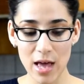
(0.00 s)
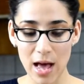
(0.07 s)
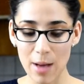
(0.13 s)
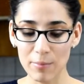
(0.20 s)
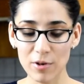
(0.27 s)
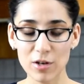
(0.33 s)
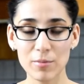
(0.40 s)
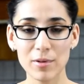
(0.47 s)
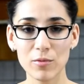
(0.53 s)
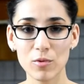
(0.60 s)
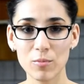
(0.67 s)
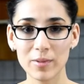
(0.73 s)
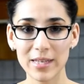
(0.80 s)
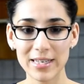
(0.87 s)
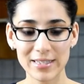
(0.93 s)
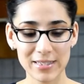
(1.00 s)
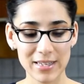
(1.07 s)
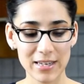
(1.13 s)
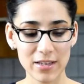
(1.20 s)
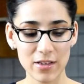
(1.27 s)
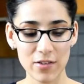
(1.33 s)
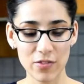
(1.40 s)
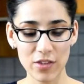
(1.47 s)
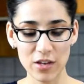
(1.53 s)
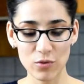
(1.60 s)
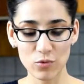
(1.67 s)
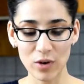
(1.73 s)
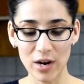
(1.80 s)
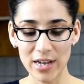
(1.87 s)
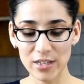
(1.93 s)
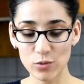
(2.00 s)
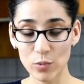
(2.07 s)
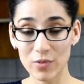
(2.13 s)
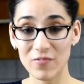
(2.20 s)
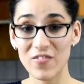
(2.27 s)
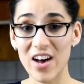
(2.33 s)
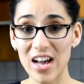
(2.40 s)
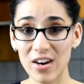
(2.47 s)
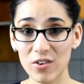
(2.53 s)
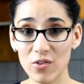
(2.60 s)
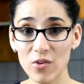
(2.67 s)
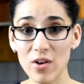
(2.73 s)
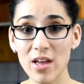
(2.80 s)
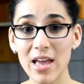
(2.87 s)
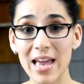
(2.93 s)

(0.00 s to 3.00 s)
I'm going to be replacing the rice with farro,